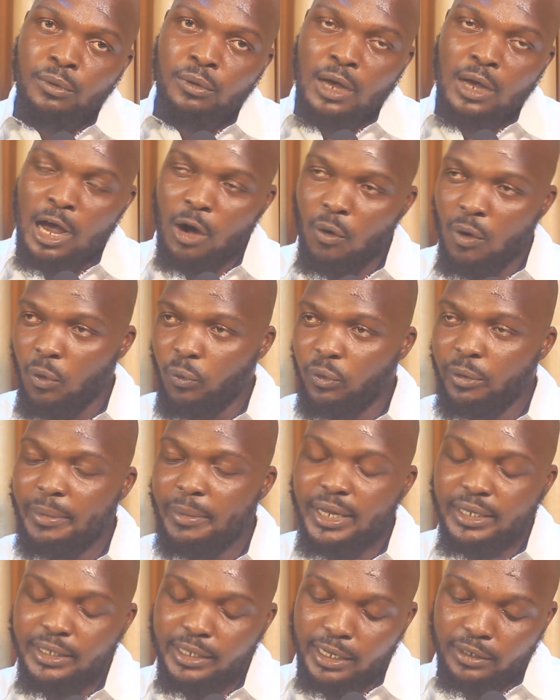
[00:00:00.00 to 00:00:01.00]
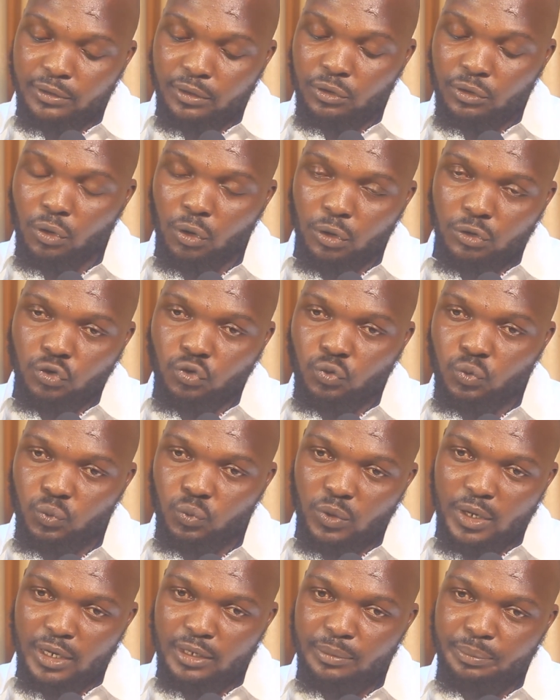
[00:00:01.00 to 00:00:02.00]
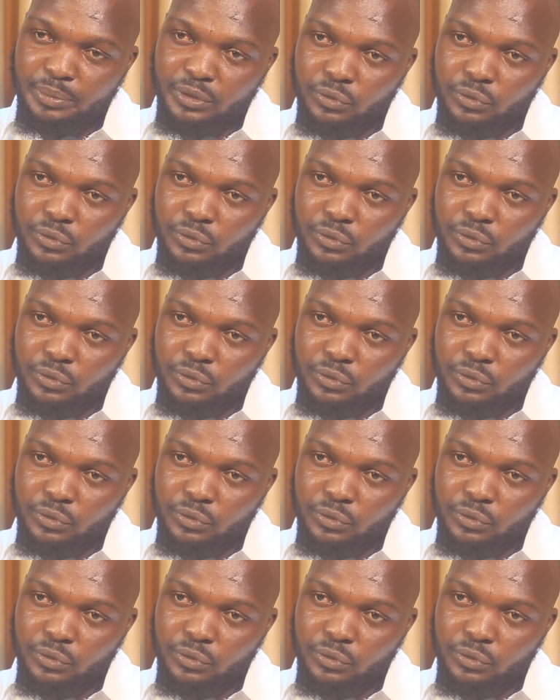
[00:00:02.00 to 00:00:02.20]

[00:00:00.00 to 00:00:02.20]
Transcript: Our women cannot continually be